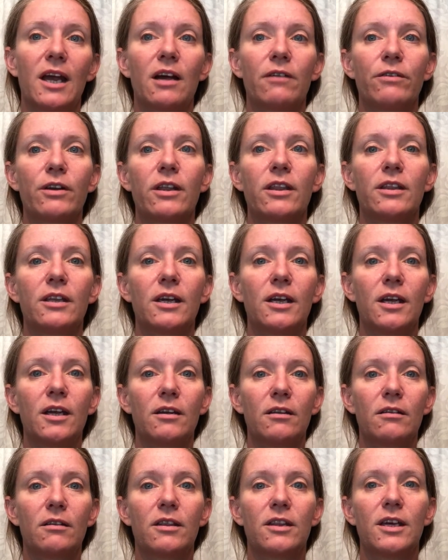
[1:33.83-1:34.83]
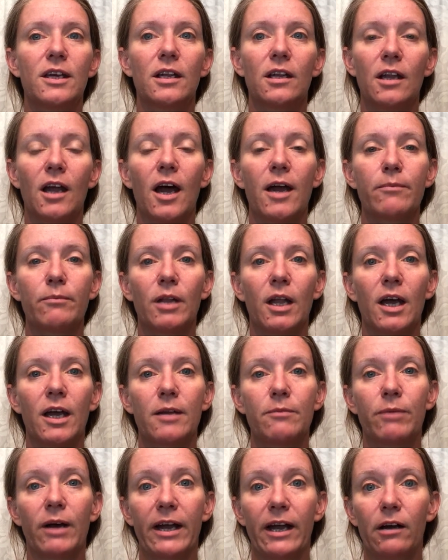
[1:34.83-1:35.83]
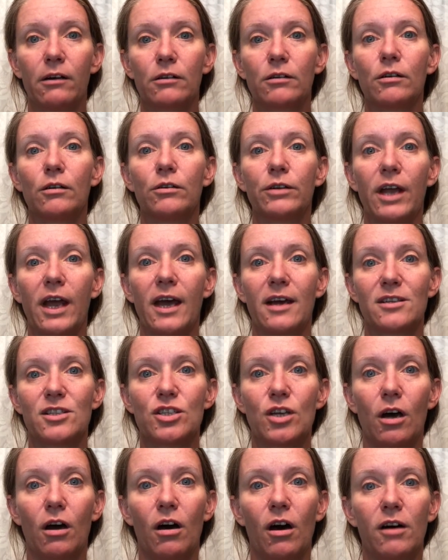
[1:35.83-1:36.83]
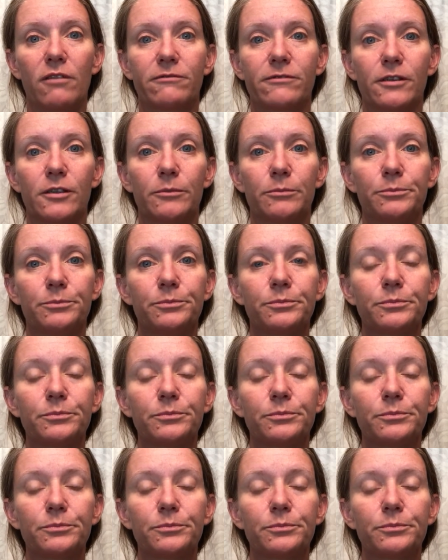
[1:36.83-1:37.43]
everything that Limelight by Alcone has to offer.